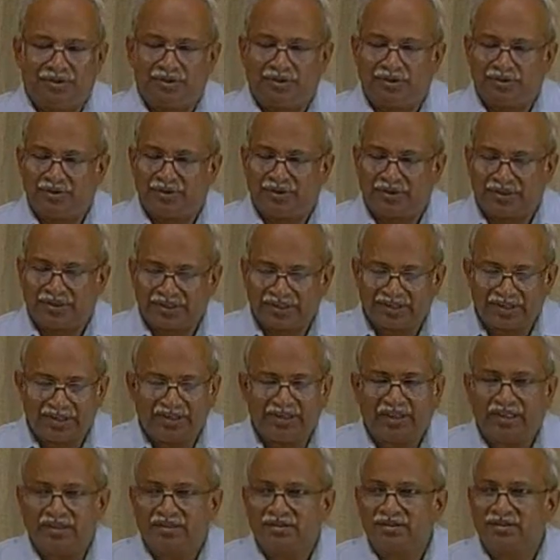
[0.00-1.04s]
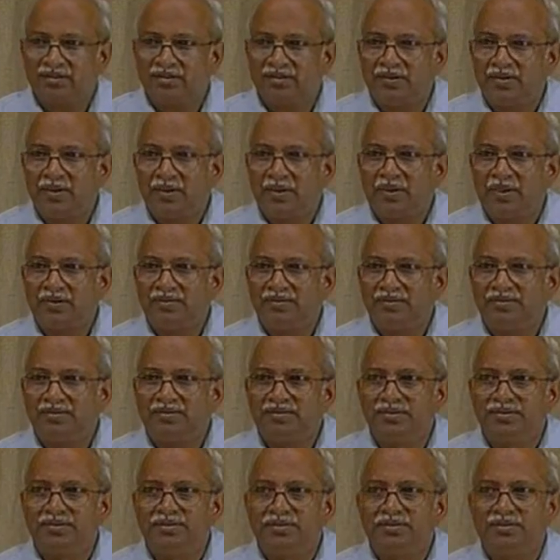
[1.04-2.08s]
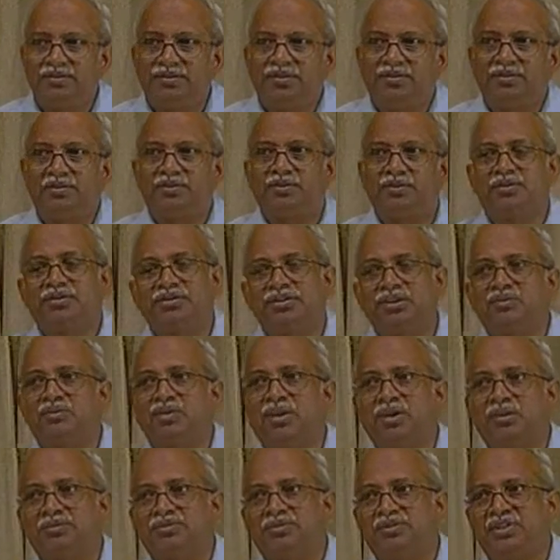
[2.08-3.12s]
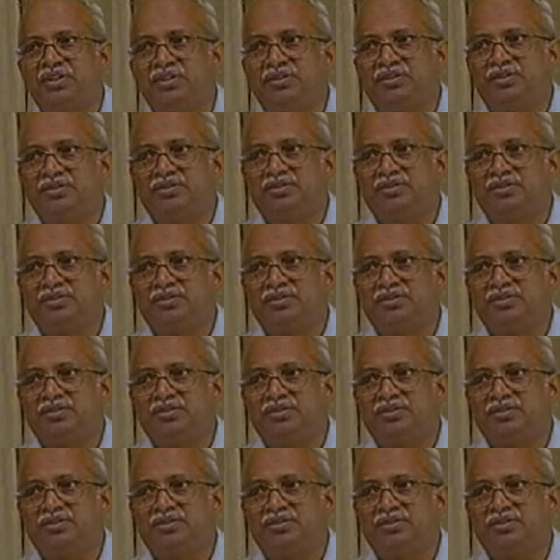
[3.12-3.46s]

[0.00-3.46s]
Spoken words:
Do you understand that? Do you understand what I am saying?